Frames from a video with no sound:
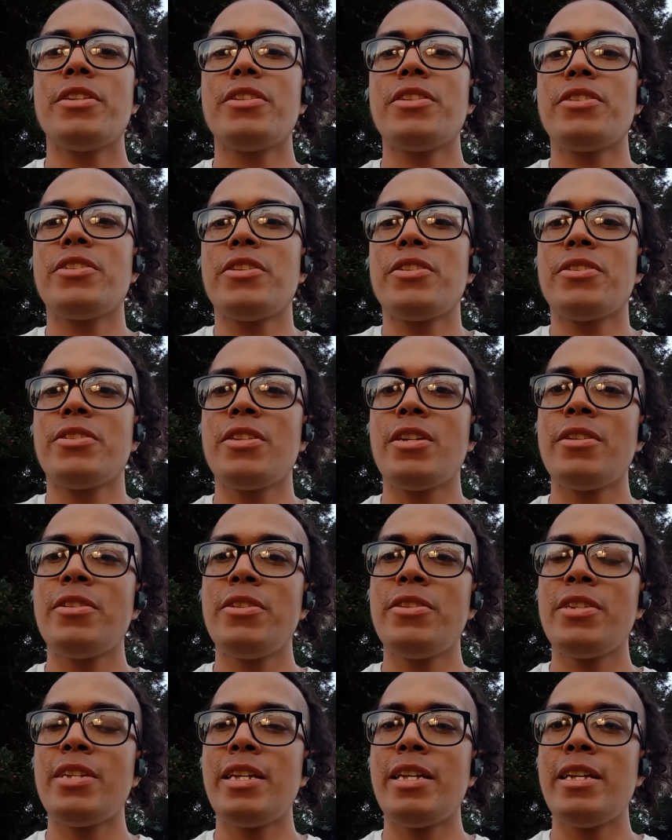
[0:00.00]
it's a
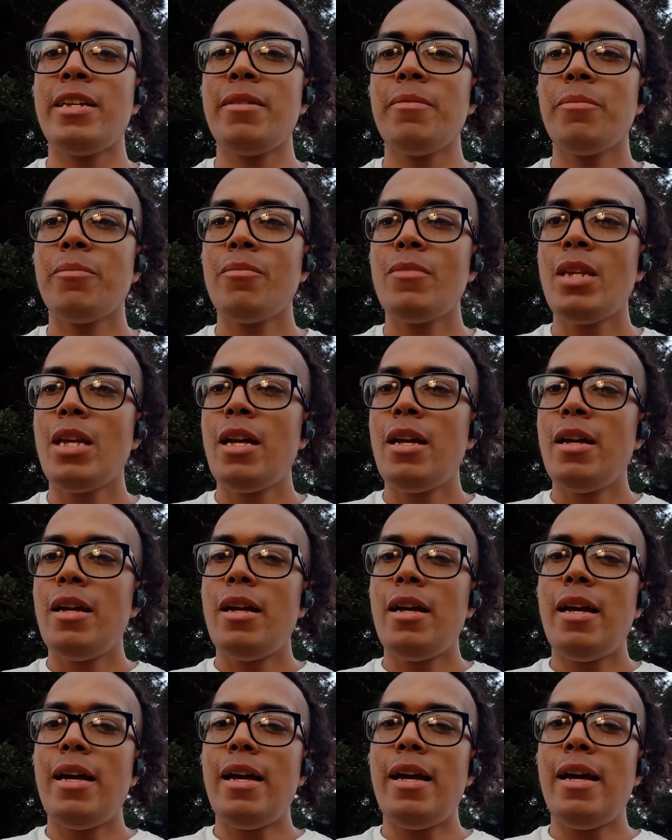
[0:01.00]
sunset.
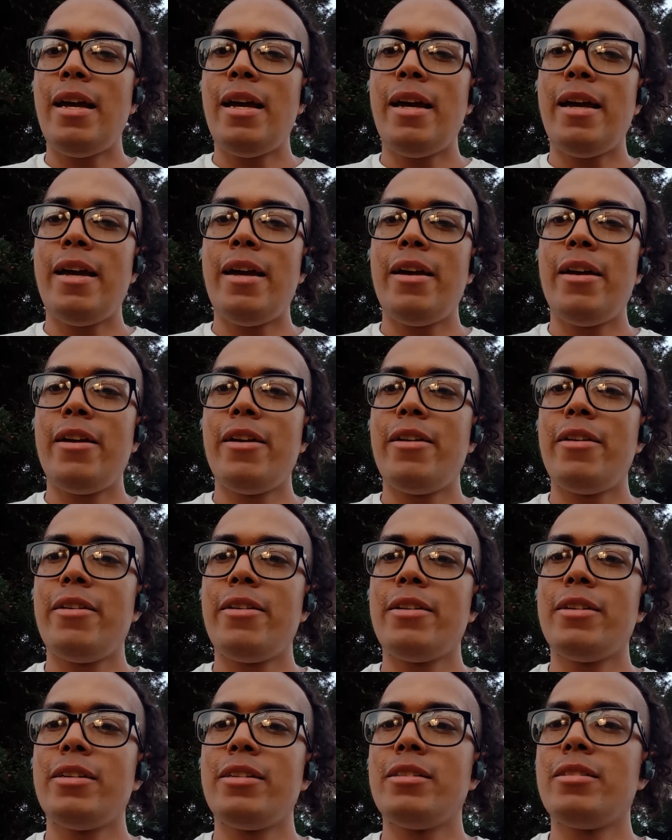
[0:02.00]
And
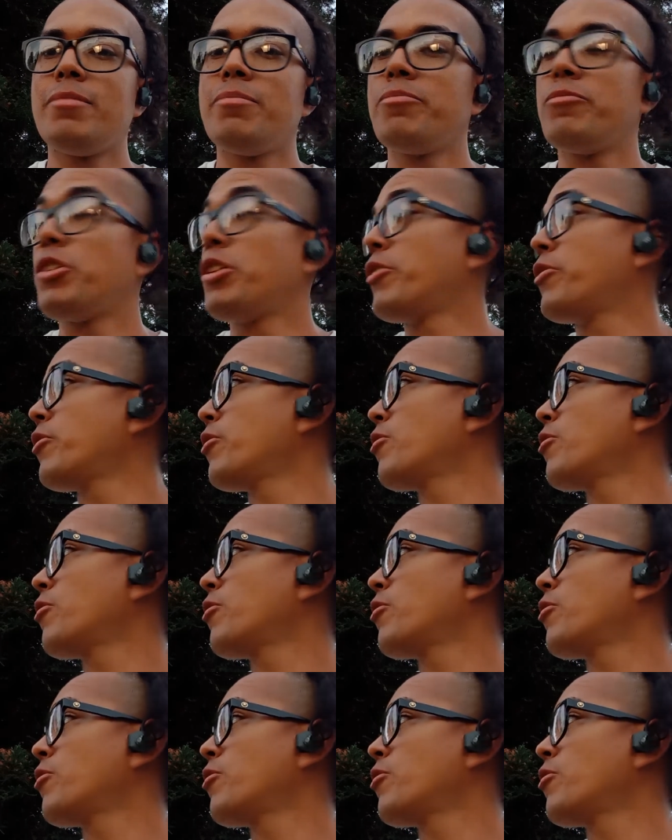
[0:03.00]
you know,